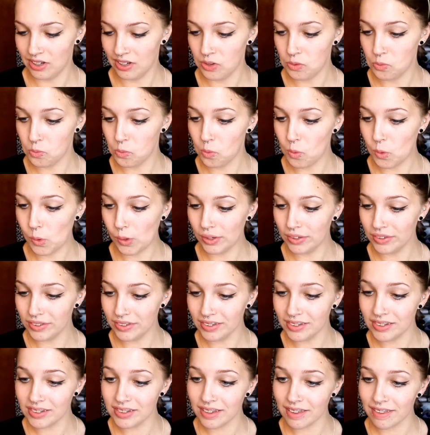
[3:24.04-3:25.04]
Well,
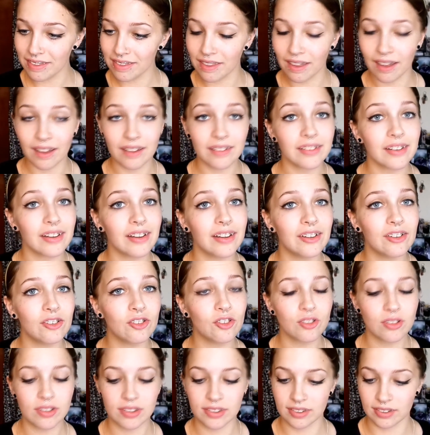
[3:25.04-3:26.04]
isn't that
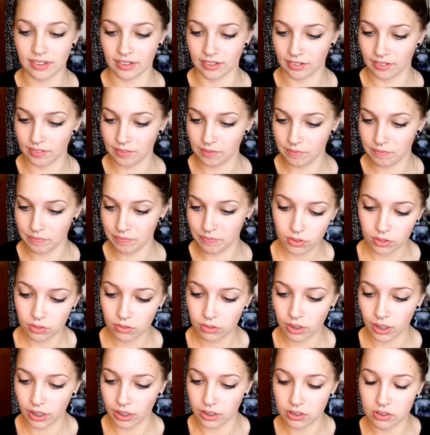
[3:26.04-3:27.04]
interesting?
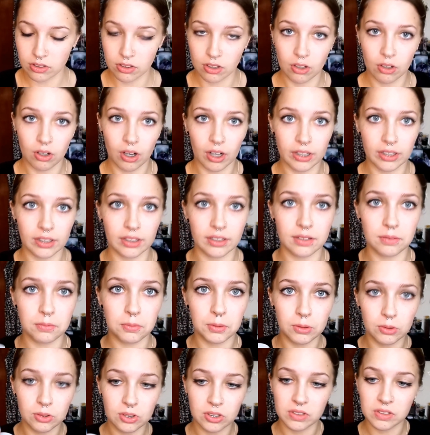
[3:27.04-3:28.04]
Okay, so I guess
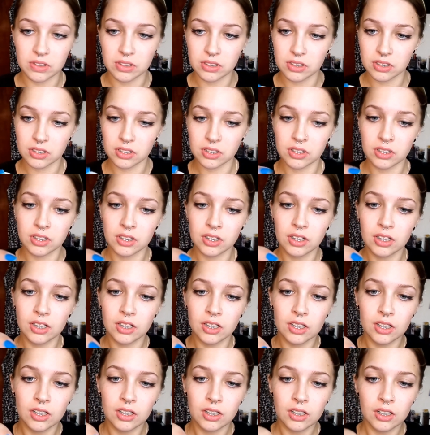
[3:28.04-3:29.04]
we'll just
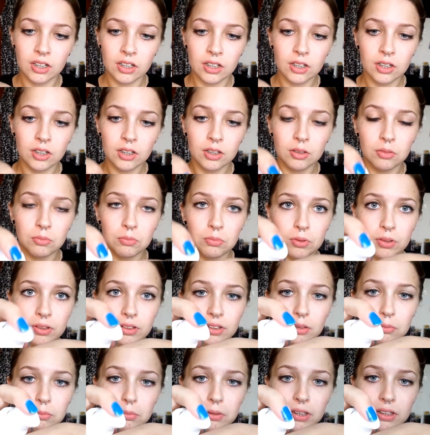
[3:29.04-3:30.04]

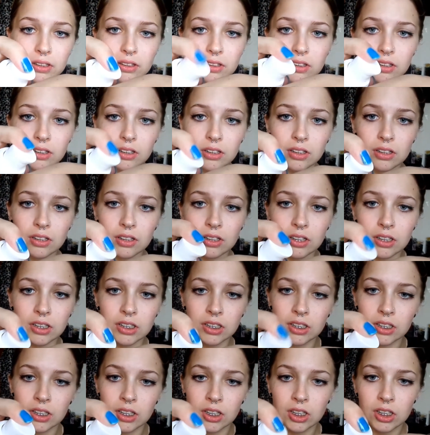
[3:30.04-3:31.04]
put a bit
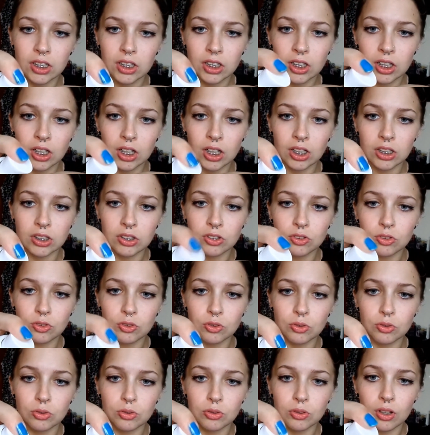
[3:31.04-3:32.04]

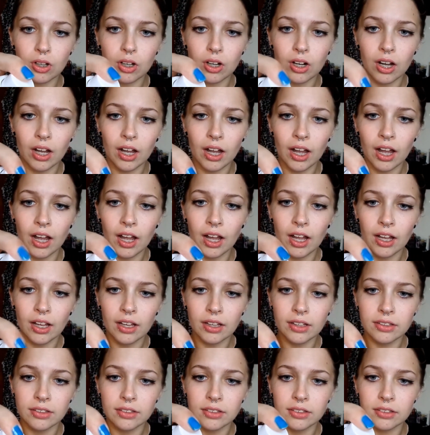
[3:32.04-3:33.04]
onto your
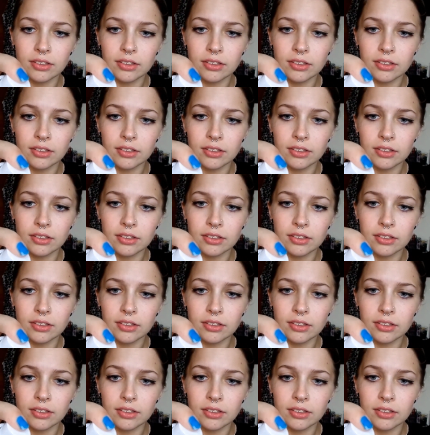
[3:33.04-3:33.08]
hand.